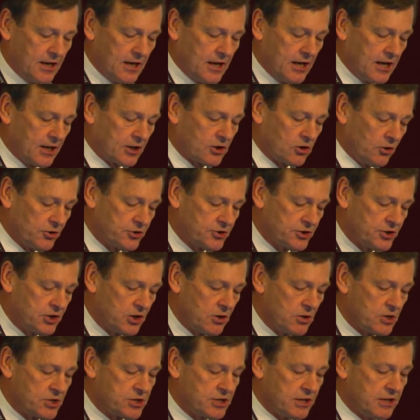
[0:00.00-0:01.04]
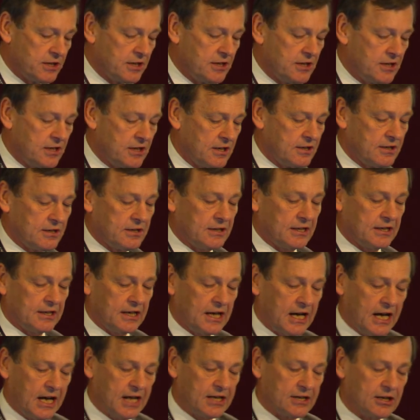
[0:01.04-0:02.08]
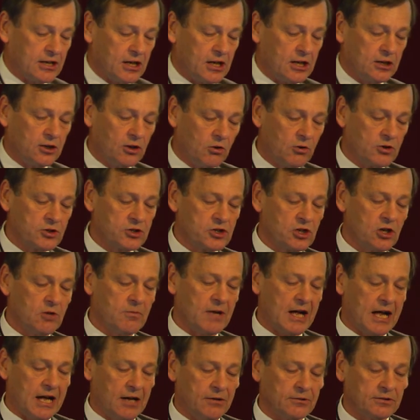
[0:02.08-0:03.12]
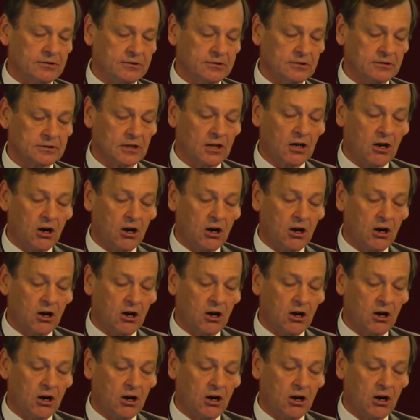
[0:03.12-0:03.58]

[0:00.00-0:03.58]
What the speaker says: And continuity and a long-term outlook